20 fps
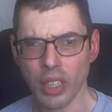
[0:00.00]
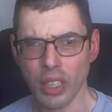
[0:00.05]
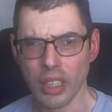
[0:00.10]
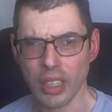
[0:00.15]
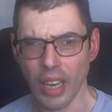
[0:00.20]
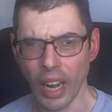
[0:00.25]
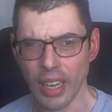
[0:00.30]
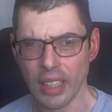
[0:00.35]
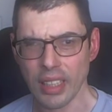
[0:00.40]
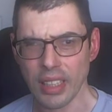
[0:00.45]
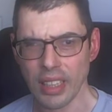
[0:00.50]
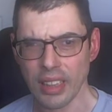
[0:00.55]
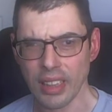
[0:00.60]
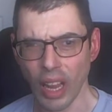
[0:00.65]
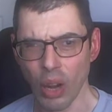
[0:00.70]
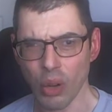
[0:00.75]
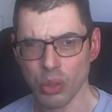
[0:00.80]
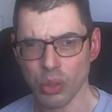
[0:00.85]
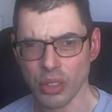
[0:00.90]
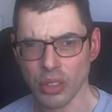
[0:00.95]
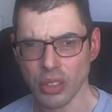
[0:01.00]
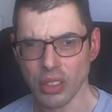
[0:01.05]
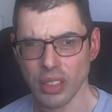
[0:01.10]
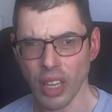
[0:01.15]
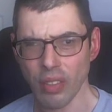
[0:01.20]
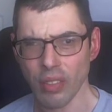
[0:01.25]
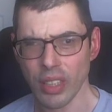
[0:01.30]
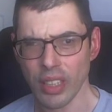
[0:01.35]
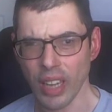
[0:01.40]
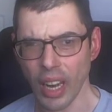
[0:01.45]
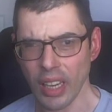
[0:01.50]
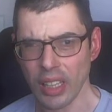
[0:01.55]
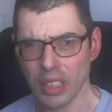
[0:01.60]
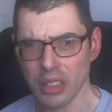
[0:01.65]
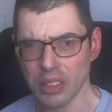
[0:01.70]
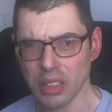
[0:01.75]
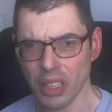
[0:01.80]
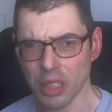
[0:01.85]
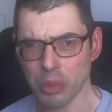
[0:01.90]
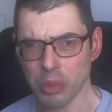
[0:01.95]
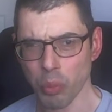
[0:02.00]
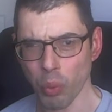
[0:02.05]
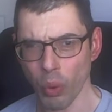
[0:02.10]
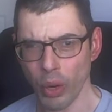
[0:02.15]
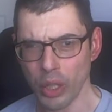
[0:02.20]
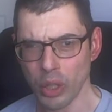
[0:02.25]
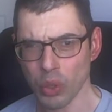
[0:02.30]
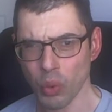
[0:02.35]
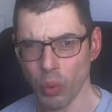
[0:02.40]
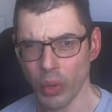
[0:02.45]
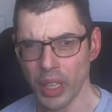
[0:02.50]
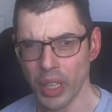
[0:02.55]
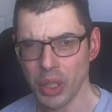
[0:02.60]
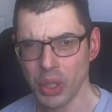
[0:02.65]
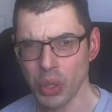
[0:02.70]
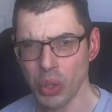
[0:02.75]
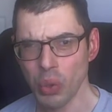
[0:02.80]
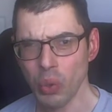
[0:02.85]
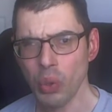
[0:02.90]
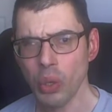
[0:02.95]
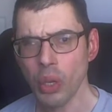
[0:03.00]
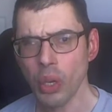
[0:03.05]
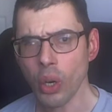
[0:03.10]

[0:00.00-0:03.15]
19,796.22,